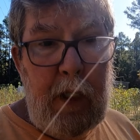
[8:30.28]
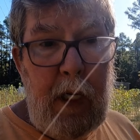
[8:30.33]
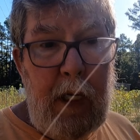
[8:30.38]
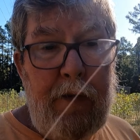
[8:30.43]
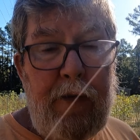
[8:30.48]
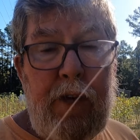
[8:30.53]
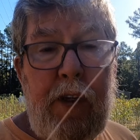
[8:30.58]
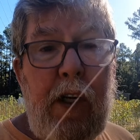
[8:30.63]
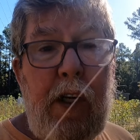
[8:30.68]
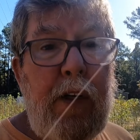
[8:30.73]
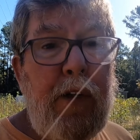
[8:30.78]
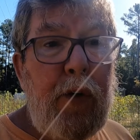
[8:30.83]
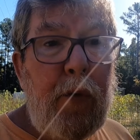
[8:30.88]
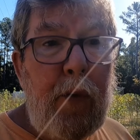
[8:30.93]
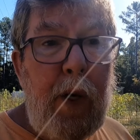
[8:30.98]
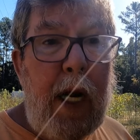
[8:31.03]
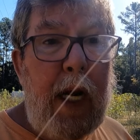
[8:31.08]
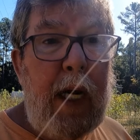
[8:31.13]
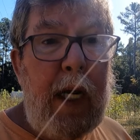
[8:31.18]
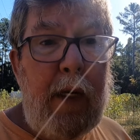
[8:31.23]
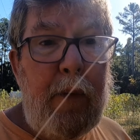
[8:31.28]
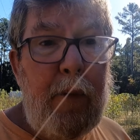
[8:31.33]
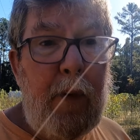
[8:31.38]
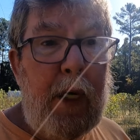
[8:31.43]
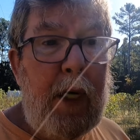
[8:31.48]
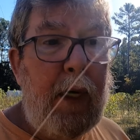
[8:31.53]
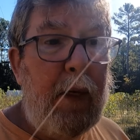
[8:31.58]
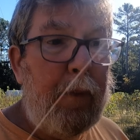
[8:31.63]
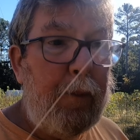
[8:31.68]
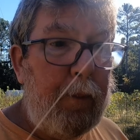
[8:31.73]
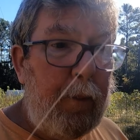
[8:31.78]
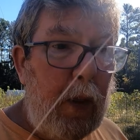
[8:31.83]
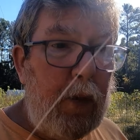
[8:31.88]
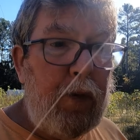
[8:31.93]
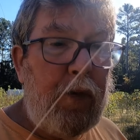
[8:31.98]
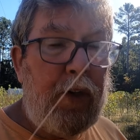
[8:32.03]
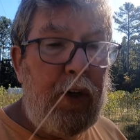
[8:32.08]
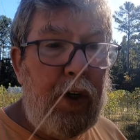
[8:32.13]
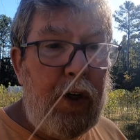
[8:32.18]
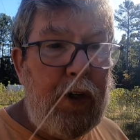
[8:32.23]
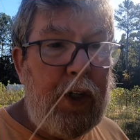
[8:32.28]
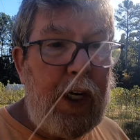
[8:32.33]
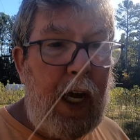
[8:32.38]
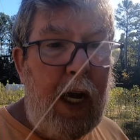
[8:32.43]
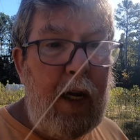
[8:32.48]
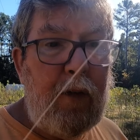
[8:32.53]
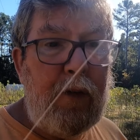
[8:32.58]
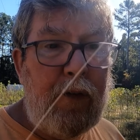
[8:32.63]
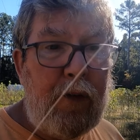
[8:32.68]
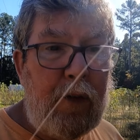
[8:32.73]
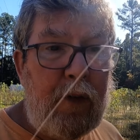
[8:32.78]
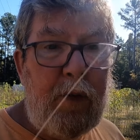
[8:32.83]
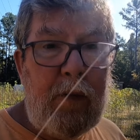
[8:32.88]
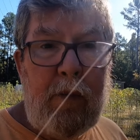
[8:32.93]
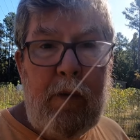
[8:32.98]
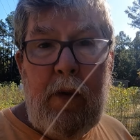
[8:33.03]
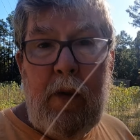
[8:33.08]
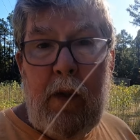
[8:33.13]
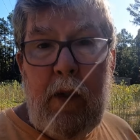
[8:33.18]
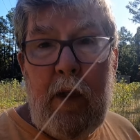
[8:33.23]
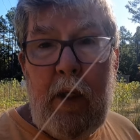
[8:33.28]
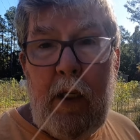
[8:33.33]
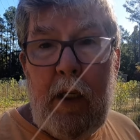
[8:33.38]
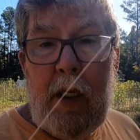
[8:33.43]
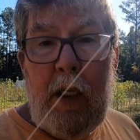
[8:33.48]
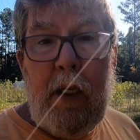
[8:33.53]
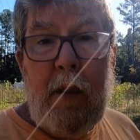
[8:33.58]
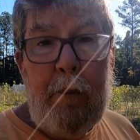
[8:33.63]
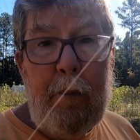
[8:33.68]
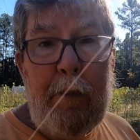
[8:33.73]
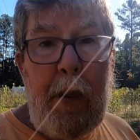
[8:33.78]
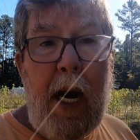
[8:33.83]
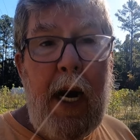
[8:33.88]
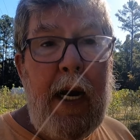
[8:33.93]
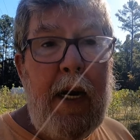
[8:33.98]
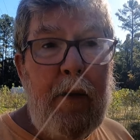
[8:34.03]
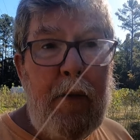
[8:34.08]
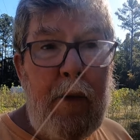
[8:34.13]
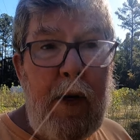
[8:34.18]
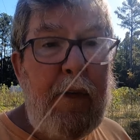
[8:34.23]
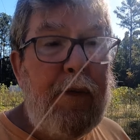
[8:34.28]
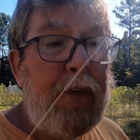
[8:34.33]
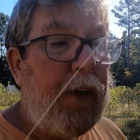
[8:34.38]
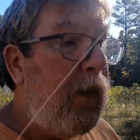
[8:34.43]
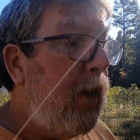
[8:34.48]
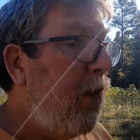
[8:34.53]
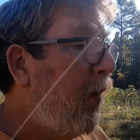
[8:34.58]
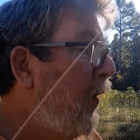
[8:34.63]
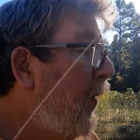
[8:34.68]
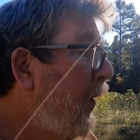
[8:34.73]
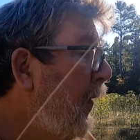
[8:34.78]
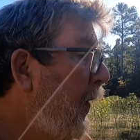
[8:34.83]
is situated, where most of your towns are by a river.